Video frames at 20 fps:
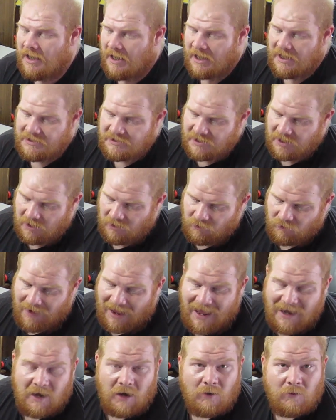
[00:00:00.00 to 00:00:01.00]
It's going to
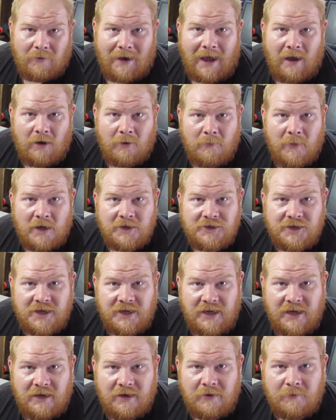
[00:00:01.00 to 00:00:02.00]
rattle around a bunch in
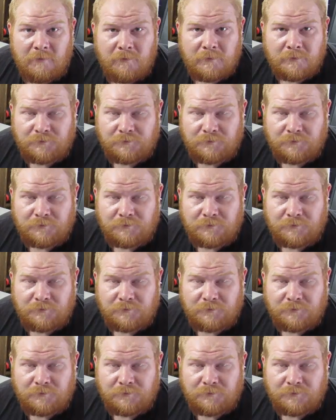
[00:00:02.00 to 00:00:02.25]
here.